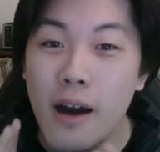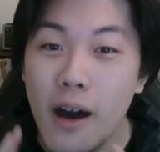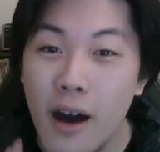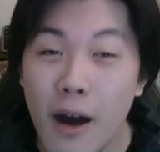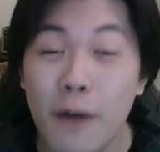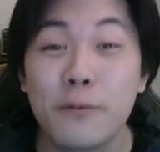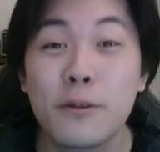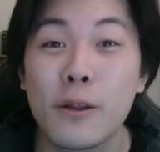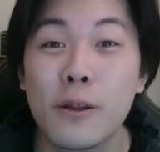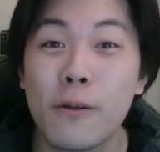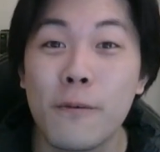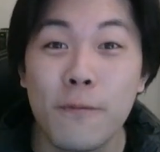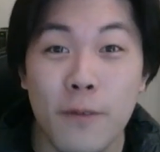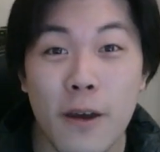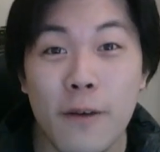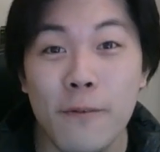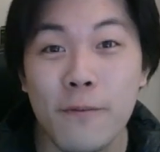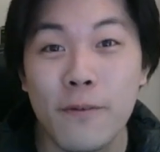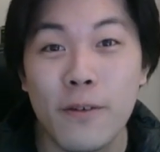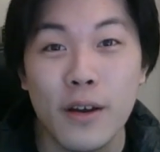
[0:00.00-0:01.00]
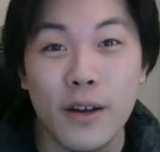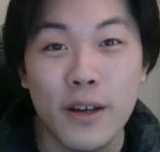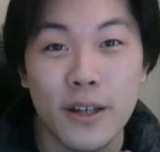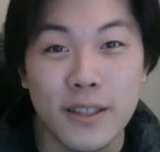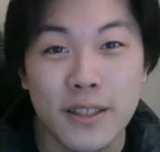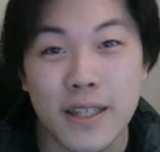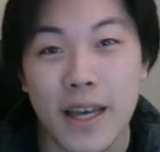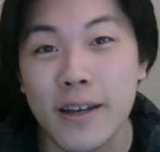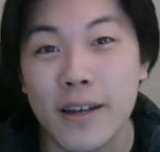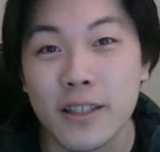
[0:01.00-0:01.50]
After the 5th
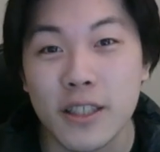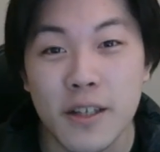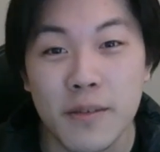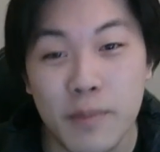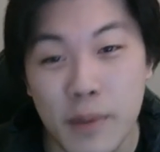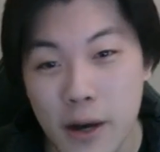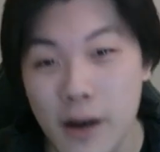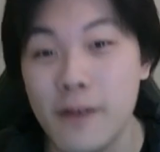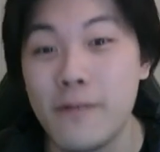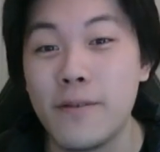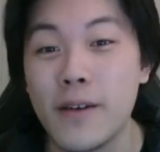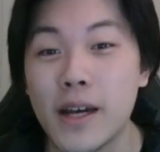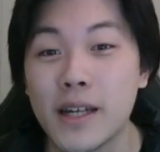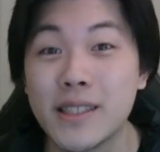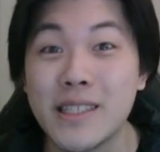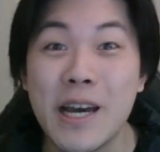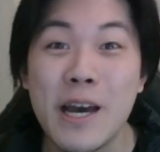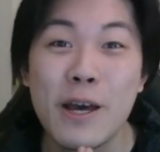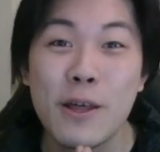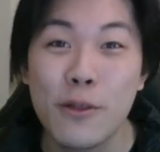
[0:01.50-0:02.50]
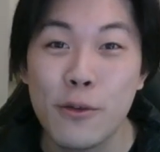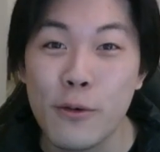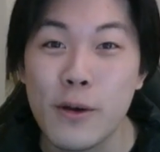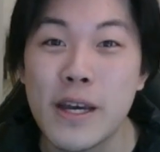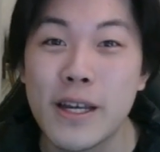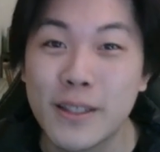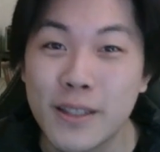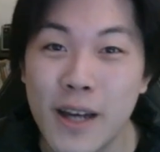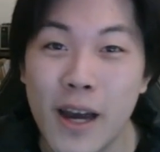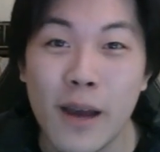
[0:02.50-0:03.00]
consecutive perfect,
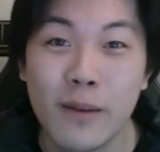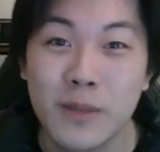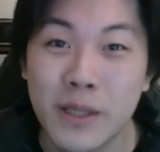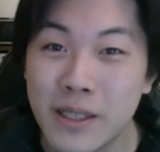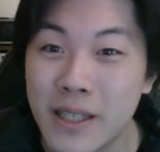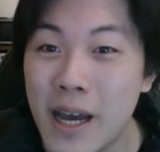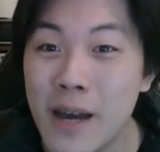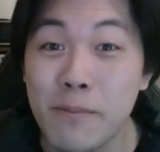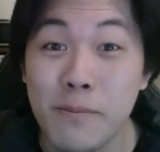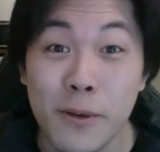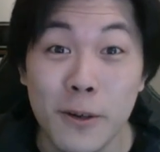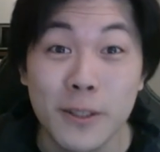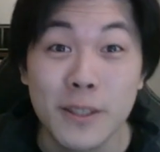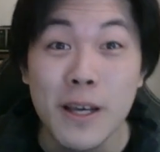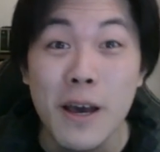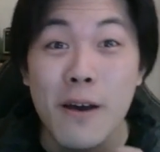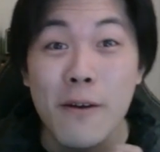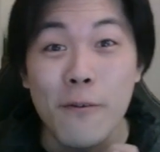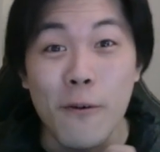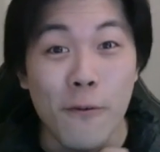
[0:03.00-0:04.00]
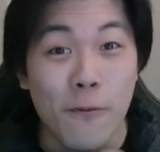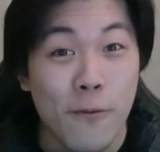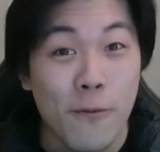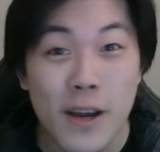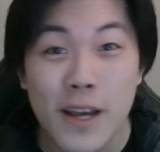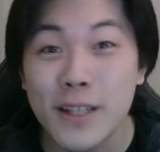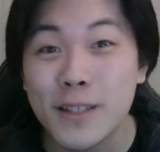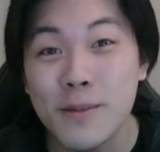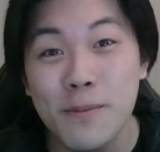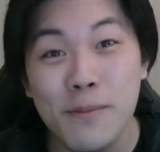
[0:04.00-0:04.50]
3 times attack boost. For a
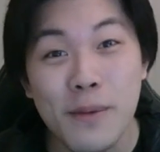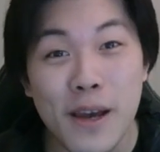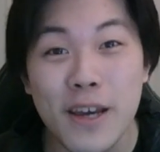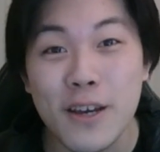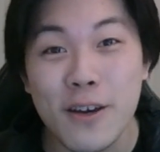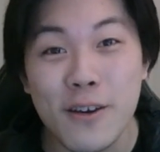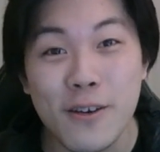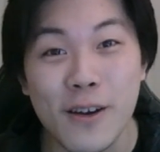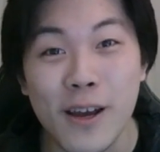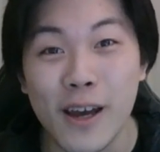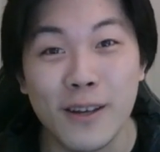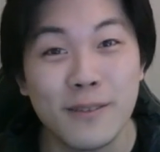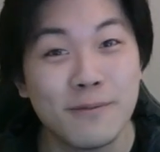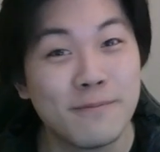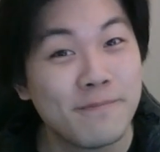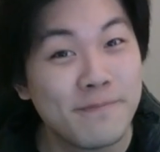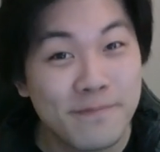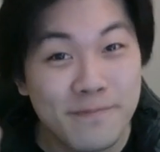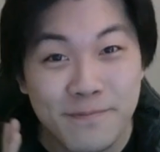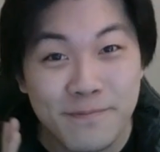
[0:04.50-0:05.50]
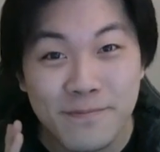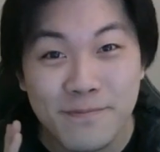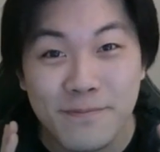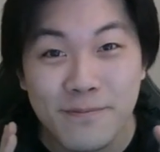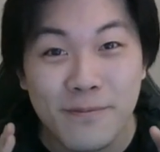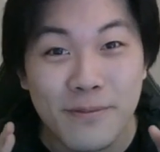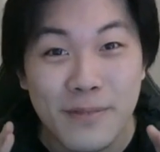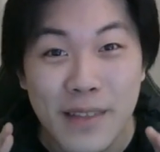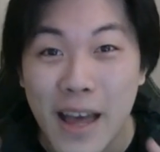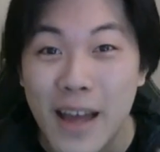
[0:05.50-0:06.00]
free-to-play unit,
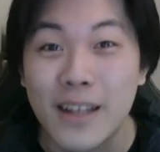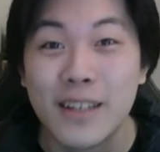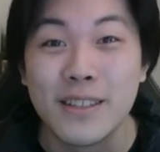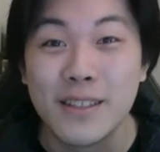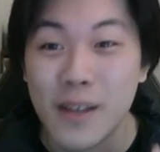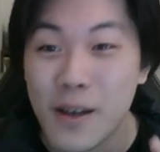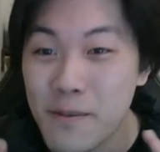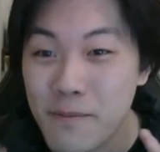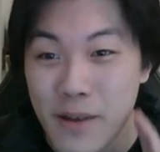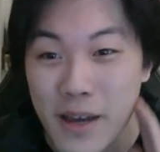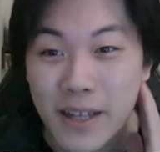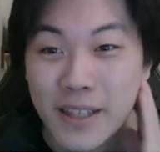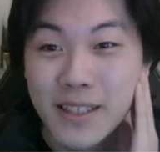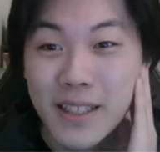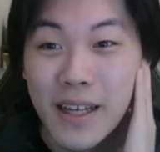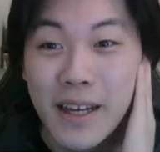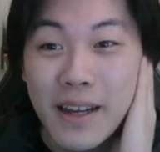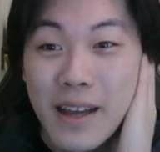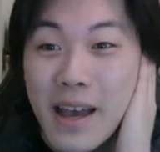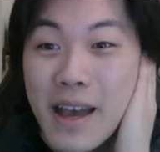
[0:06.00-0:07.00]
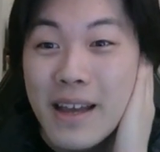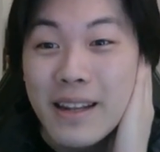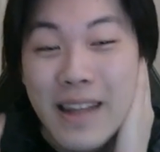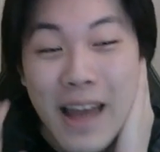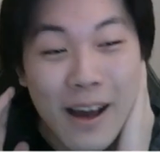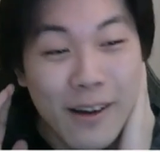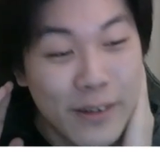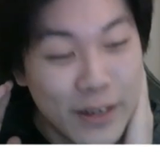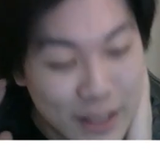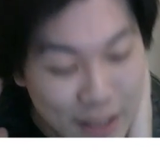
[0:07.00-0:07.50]
that is amazing.
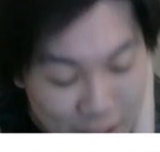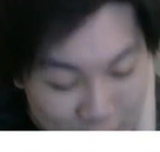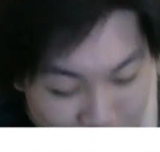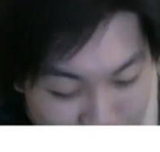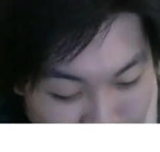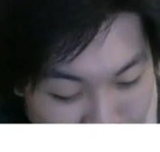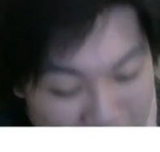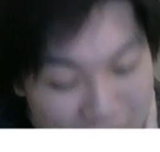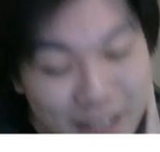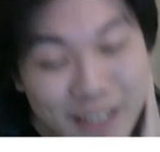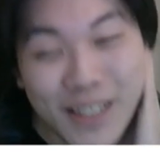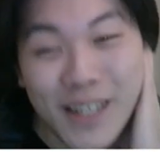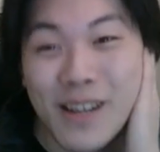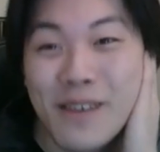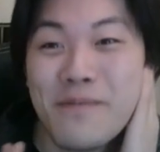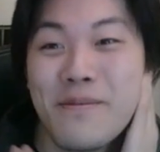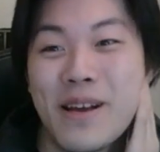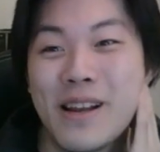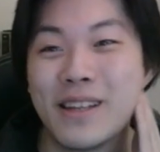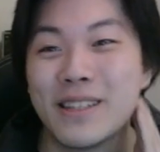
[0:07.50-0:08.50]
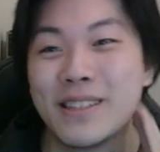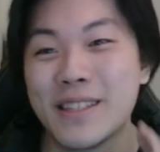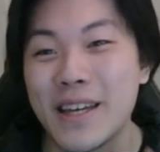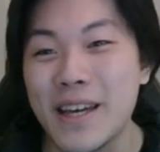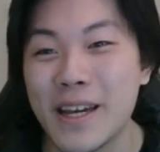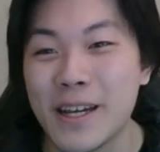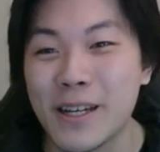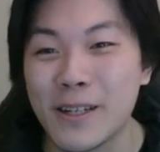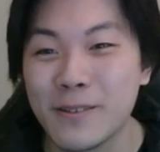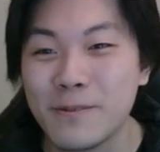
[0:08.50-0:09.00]
Now his special ability.